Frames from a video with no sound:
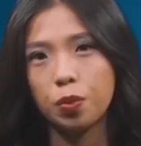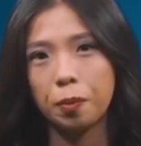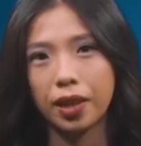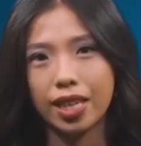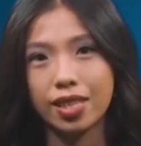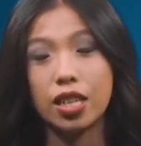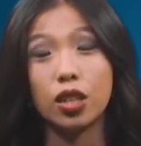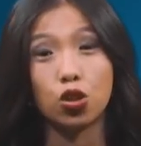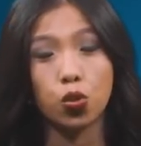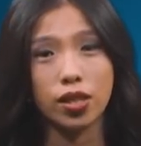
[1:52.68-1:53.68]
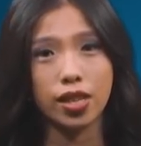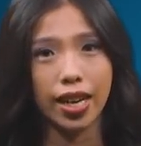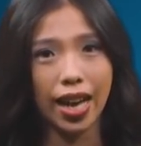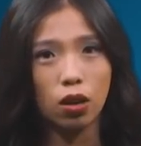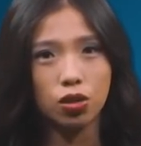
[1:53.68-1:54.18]
be placed in a trust
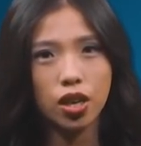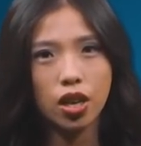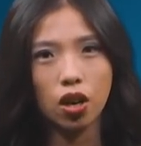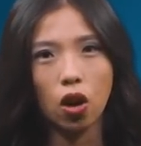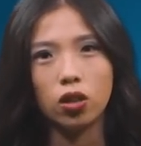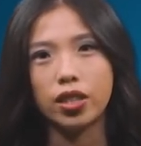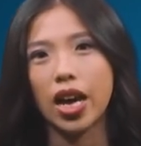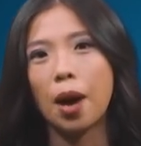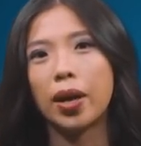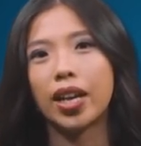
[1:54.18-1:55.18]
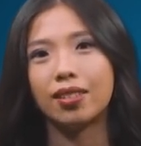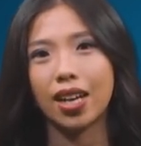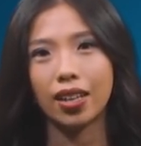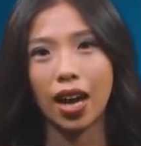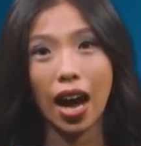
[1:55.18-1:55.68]
account called the Amanah
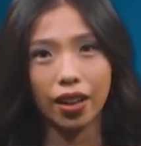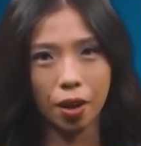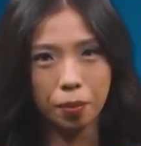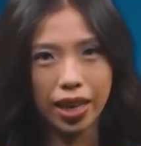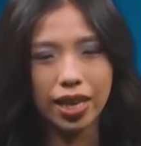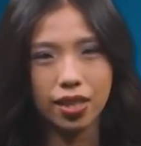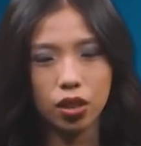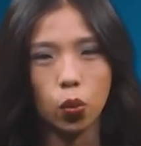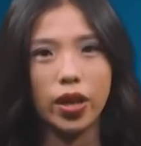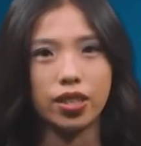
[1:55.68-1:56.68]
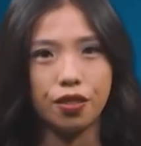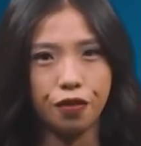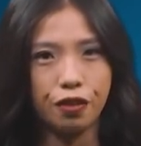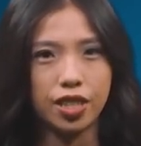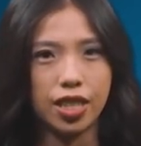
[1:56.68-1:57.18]
Dana Anak Malaysia
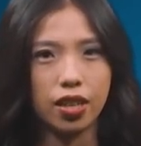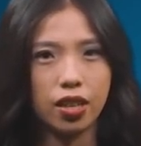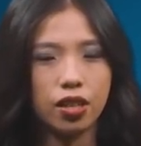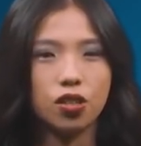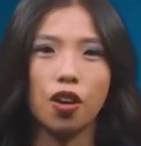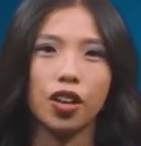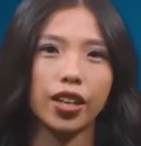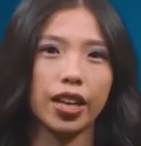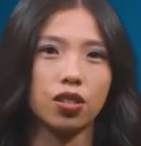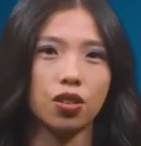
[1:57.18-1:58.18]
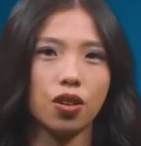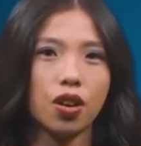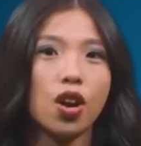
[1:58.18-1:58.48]
2050. Starting next year,